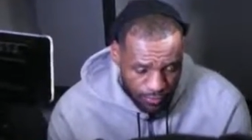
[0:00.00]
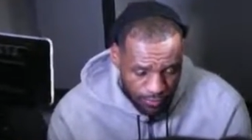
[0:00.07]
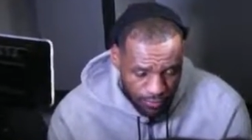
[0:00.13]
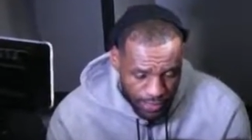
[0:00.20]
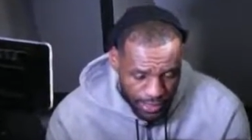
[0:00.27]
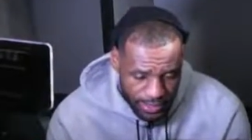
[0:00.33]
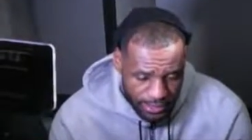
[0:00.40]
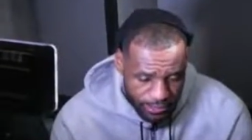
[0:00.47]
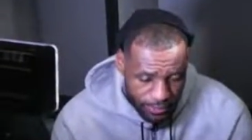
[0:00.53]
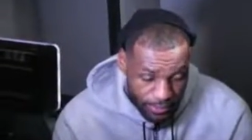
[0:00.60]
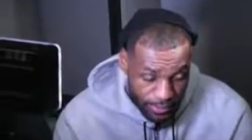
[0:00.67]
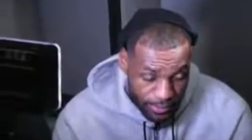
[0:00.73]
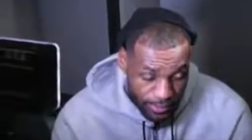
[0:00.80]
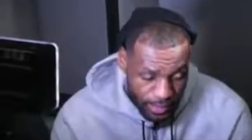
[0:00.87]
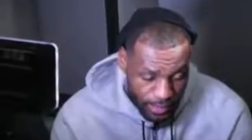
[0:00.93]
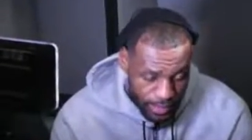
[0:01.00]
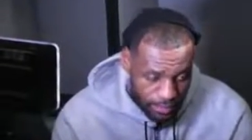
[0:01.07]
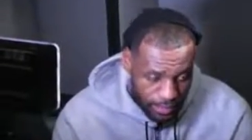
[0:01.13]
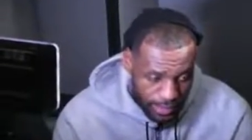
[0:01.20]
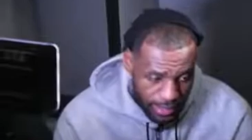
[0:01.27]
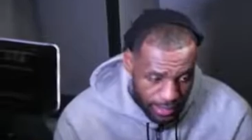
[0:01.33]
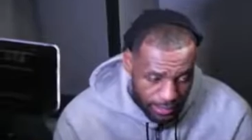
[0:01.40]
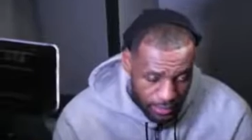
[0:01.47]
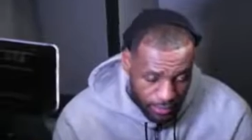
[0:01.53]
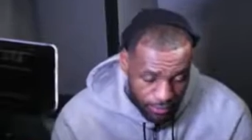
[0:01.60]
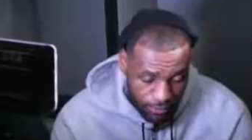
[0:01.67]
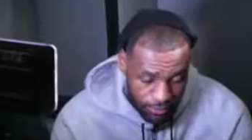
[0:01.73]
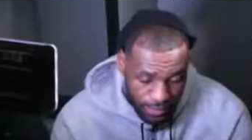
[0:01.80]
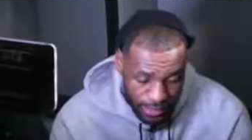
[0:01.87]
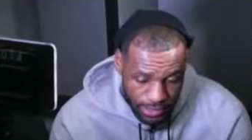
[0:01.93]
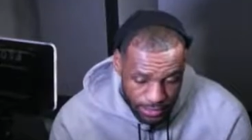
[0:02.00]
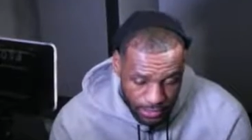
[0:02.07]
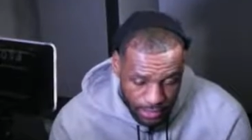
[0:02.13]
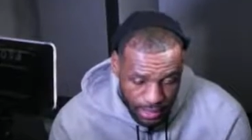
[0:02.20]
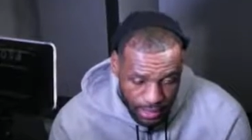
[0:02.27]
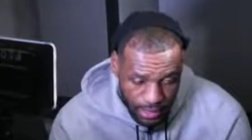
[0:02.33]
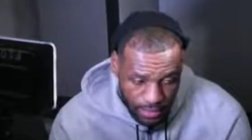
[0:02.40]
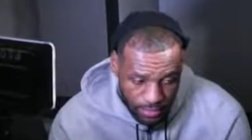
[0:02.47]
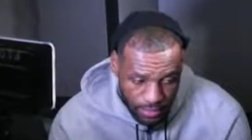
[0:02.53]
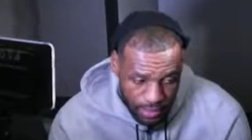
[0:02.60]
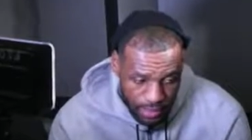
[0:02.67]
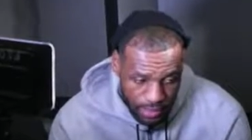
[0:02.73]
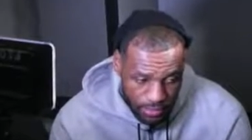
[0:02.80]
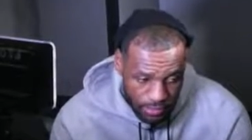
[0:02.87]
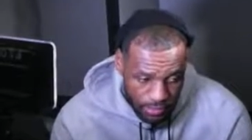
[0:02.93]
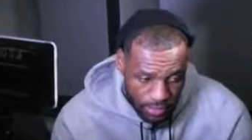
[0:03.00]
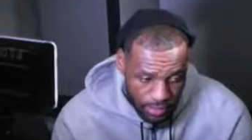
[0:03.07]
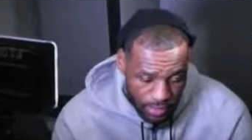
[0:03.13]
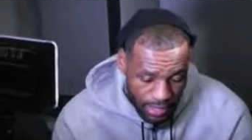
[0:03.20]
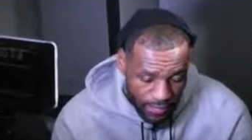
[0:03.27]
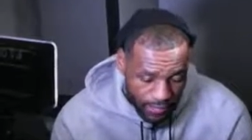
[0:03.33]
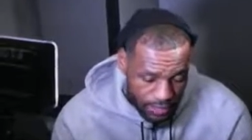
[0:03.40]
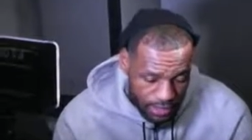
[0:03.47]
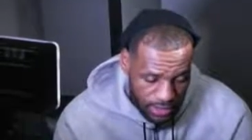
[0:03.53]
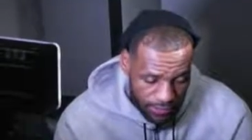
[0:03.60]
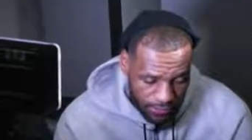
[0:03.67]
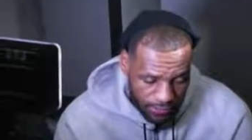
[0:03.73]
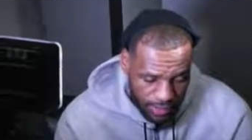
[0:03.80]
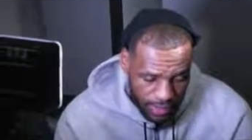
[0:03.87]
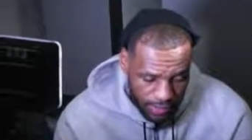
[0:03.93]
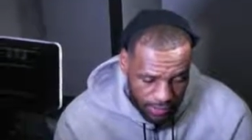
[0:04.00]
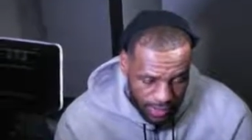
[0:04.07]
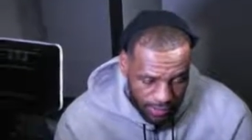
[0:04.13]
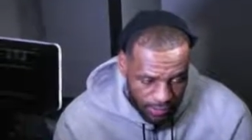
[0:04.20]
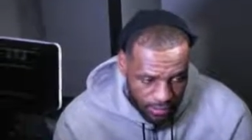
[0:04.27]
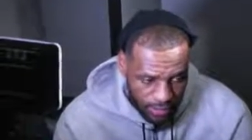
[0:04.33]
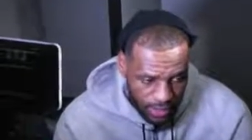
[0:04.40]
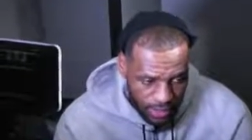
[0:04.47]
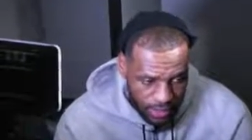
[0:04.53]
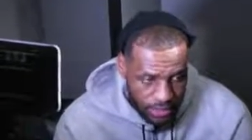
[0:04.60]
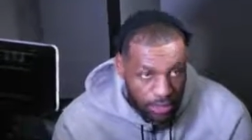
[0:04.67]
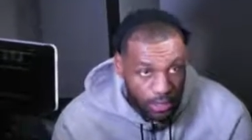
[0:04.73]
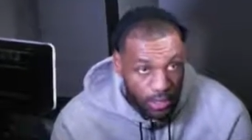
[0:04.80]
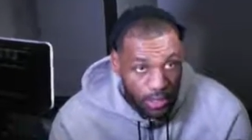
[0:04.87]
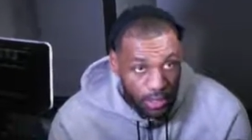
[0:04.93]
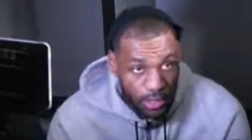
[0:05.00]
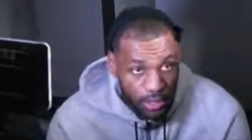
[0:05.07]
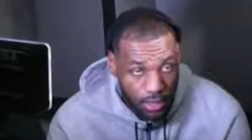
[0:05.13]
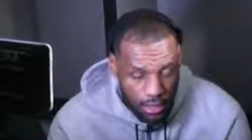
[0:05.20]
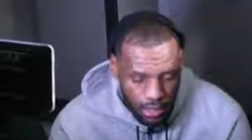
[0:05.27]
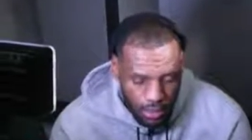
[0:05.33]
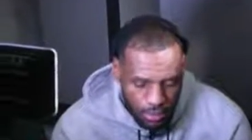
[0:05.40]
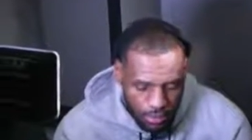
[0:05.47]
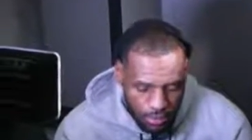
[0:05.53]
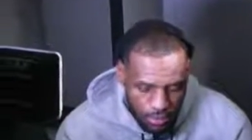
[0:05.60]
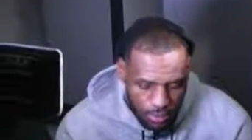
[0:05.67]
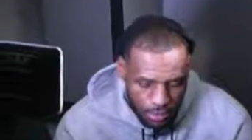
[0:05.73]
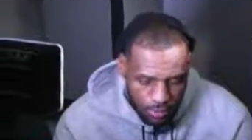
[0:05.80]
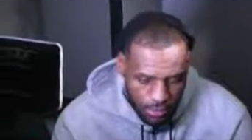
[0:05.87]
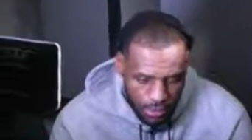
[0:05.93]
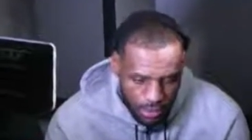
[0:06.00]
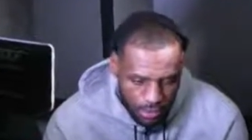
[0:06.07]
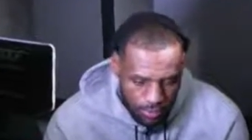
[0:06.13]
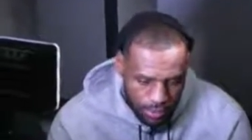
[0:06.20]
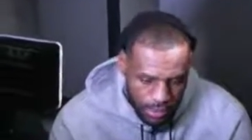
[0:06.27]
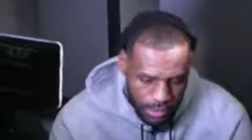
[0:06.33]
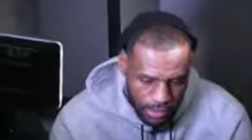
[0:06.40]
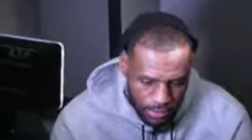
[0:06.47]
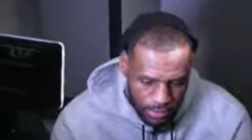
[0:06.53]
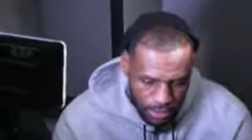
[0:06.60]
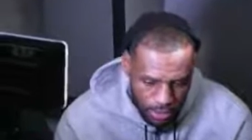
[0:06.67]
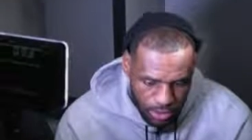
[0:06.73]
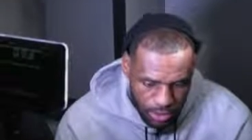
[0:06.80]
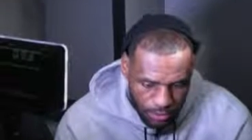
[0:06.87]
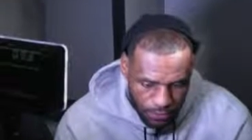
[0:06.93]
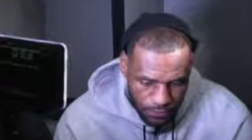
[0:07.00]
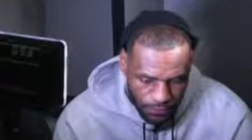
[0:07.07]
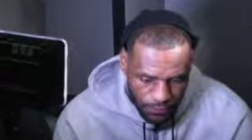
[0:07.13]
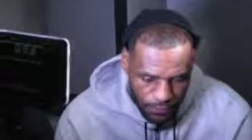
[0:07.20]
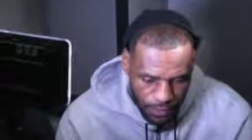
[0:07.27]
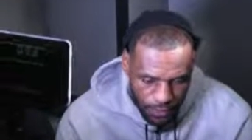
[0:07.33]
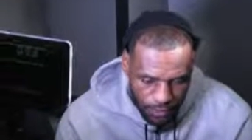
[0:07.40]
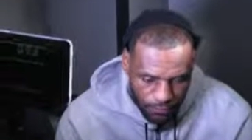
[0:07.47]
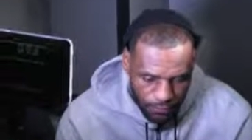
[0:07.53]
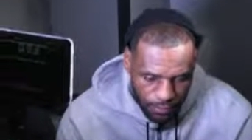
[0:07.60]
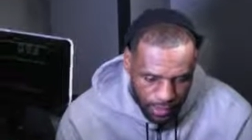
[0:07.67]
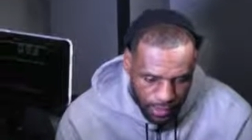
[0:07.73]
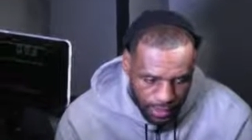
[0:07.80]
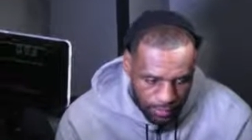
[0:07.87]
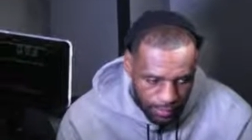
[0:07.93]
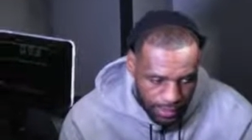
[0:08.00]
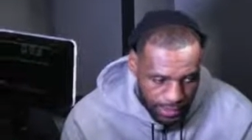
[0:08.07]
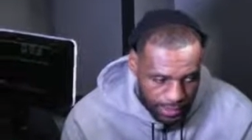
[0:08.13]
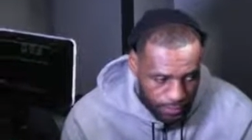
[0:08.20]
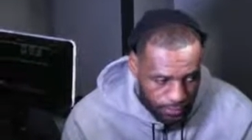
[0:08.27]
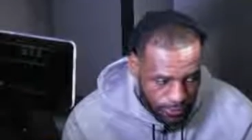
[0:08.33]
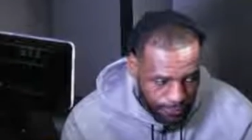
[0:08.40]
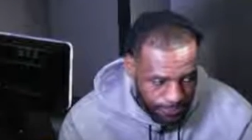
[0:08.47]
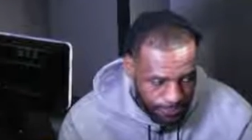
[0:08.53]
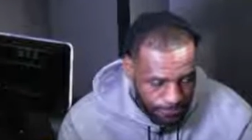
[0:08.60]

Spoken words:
We've played some really, really good basketball. We've played some not good basketball. And obviously, of late, we haven't played, you know, really good basketball. So, you know, hopefully we can get back to it.